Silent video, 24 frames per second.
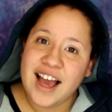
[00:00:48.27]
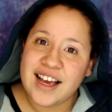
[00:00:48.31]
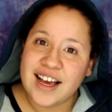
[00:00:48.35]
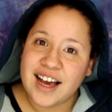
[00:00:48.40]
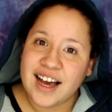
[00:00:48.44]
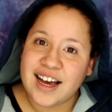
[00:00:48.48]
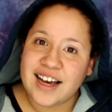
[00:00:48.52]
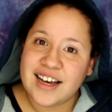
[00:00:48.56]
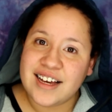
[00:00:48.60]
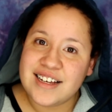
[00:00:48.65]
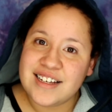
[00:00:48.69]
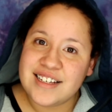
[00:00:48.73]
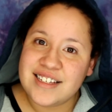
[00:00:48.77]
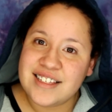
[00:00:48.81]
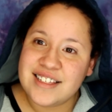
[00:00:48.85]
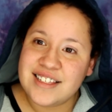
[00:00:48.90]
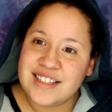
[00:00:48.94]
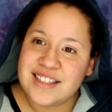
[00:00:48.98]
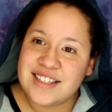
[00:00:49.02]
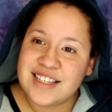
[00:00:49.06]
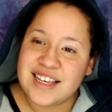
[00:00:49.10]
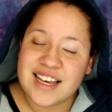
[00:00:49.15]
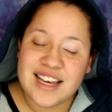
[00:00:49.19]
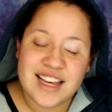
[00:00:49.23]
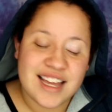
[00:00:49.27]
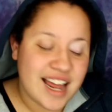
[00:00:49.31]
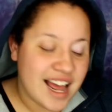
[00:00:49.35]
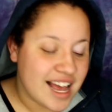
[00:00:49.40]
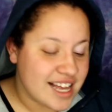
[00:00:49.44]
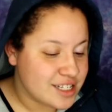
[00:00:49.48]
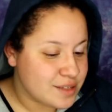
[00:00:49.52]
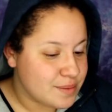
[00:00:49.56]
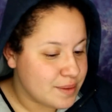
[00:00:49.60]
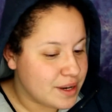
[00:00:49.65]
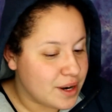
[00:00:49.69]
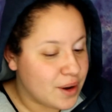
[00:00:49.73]
guys, it
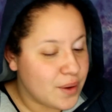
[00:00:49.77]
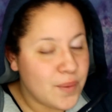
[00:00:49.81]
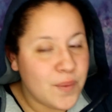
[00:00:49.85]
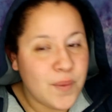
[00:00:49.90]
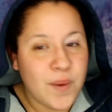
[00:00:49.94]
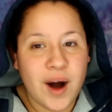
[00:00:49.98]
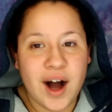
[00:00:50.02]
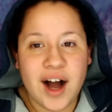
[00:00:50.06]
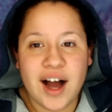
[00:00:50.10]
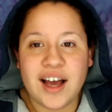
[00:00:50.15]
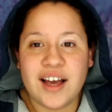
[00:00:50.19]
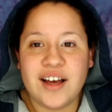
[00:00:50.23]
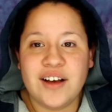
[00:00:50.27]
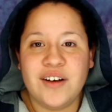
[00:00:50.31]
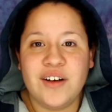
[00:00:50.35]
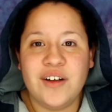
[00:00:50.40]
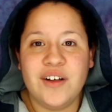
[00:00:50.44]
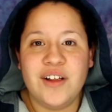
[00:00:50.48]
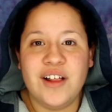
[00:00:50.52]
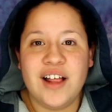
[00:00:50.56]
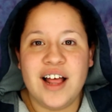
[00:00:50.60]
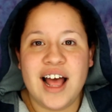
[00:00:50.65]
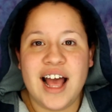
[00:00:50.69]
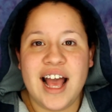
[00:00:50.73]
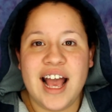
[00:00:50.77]
has been a while,